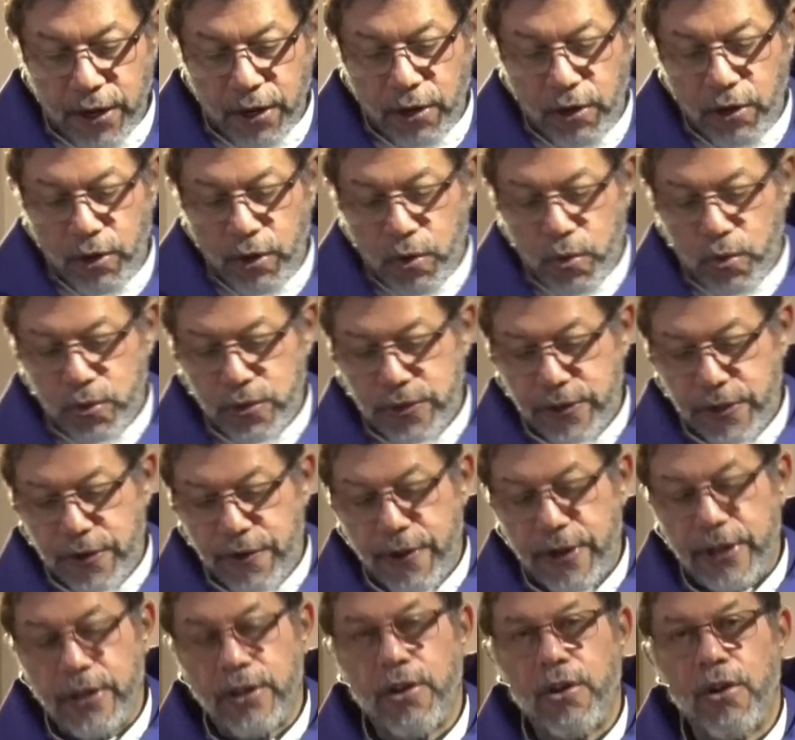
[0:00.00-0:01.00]
closer
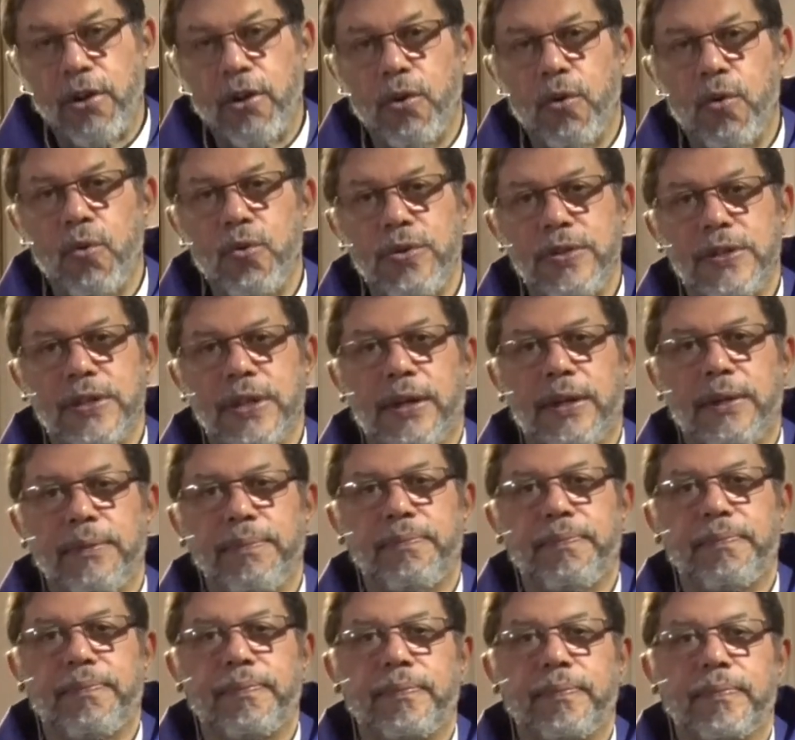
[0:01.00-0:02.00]
and closer
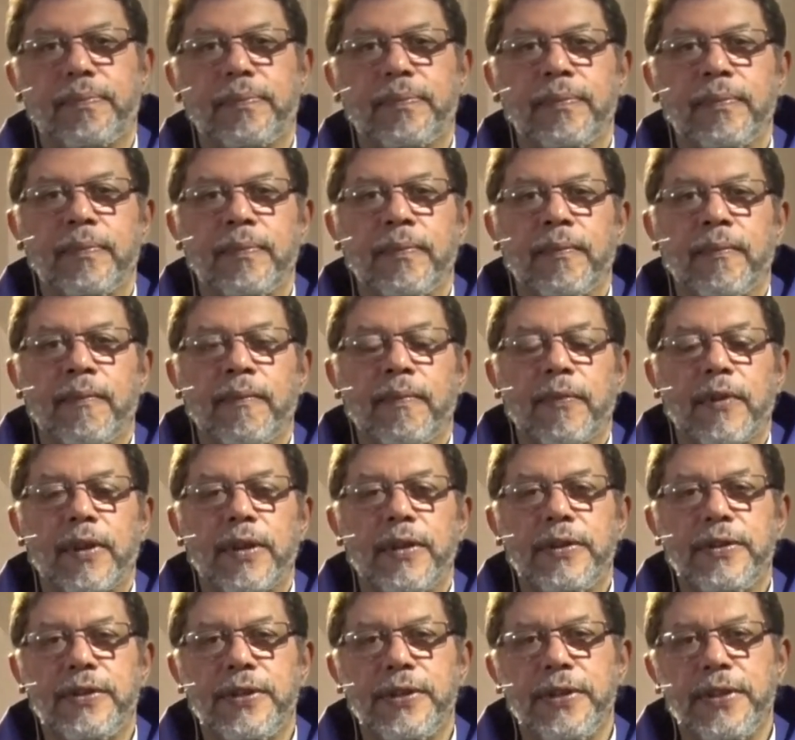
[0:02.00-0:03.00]

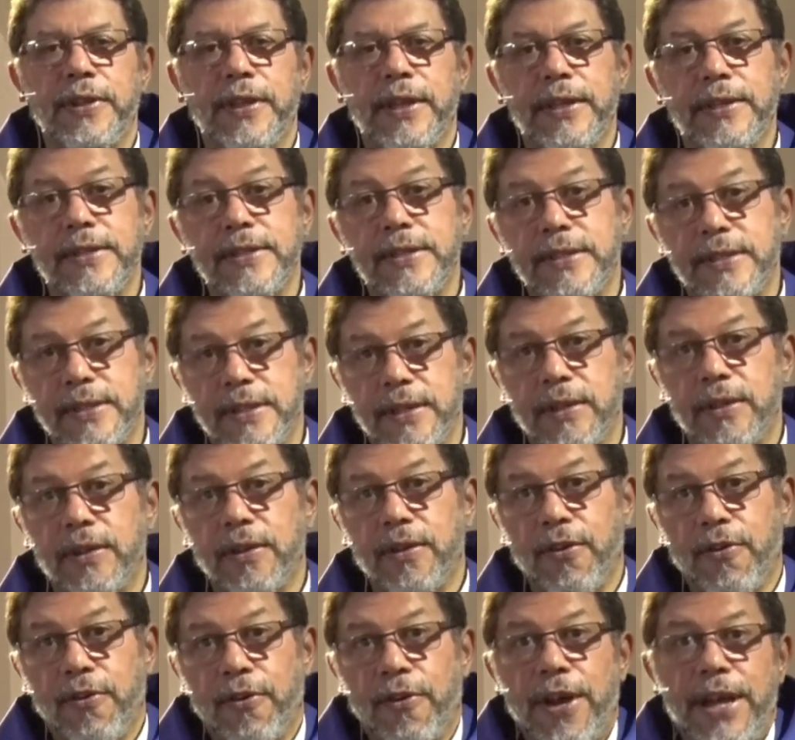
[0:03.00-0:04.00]
to this
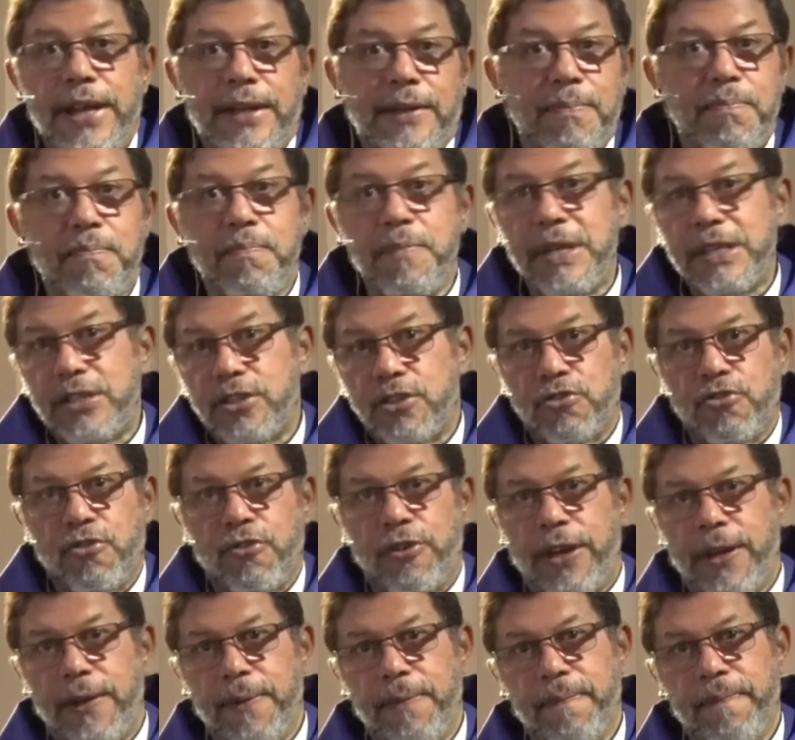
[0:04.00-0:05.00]
great
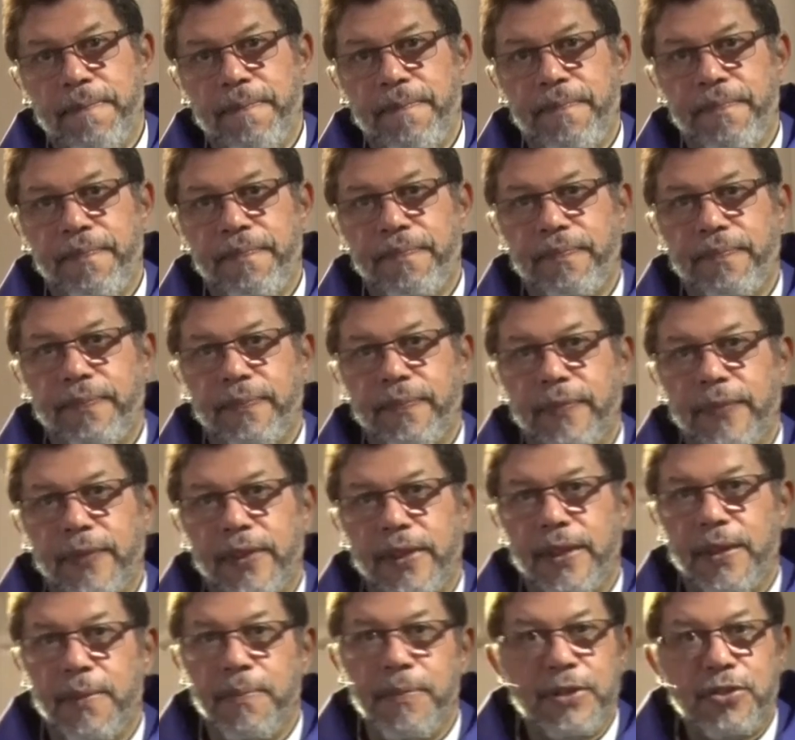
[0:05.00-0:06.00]
mystery,
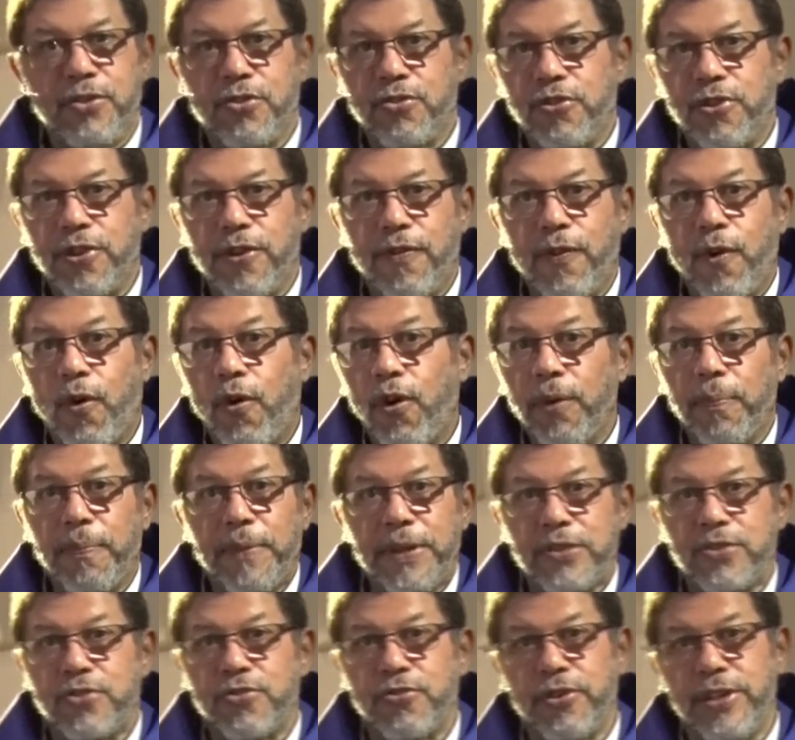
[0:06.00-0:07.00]
the mystery of all
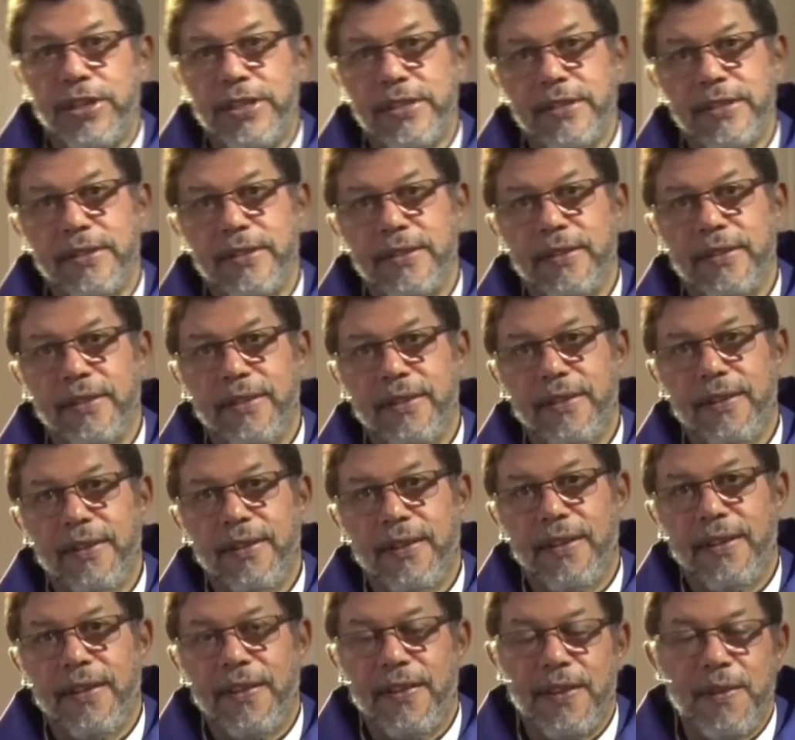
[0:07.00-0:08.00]
mysteries,
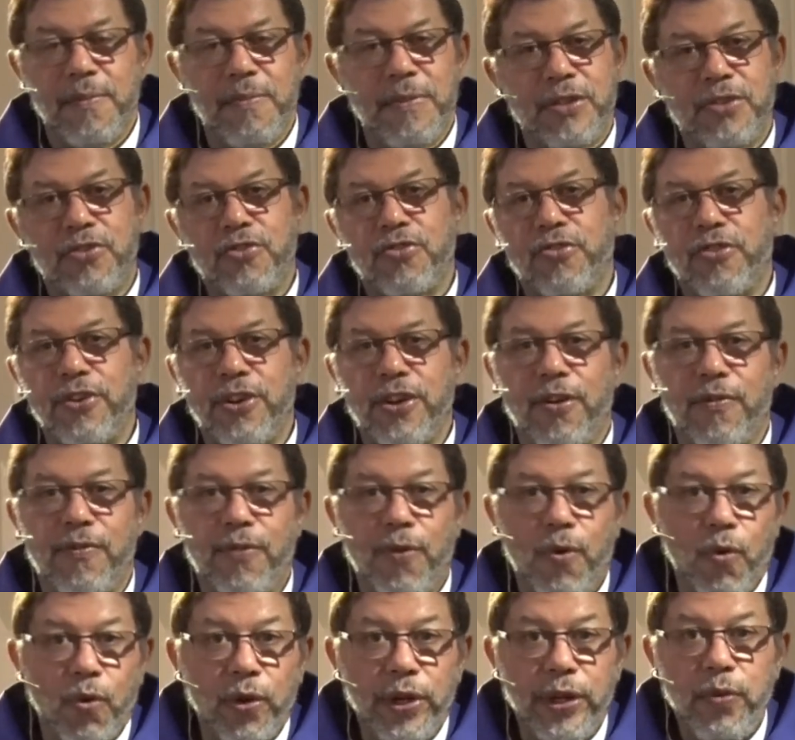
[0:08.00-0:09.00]
the mystery of
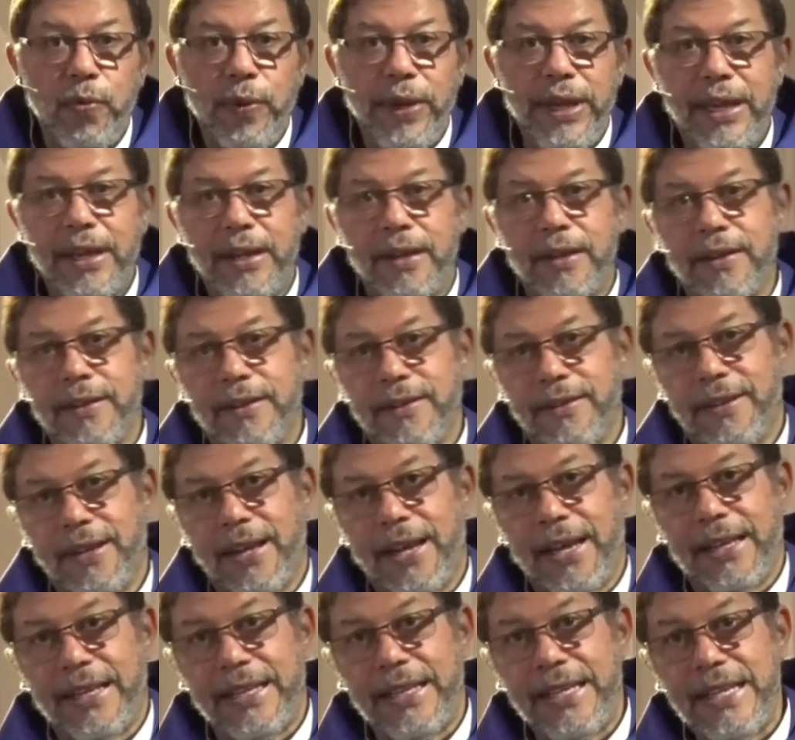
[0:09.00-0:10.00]
Holy Week
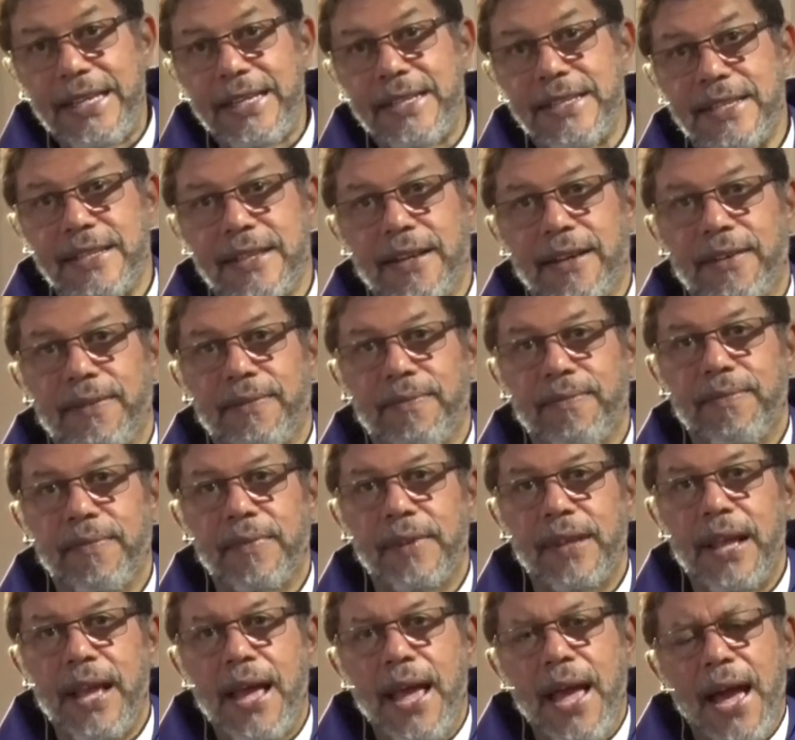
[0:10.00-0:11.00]
and Easter.
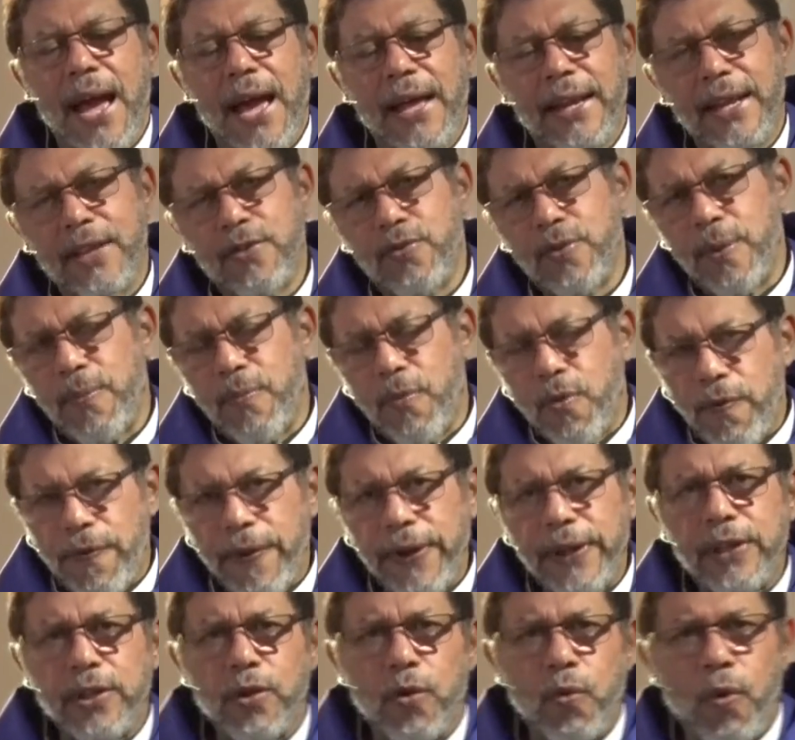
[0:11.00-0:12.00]
And as we're
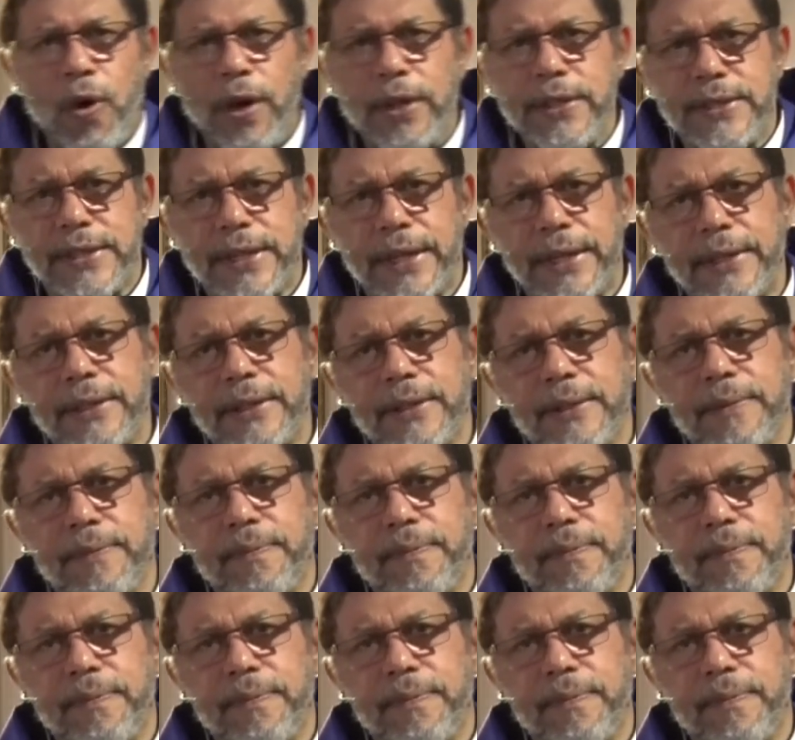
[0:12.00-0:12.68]
moving towards it,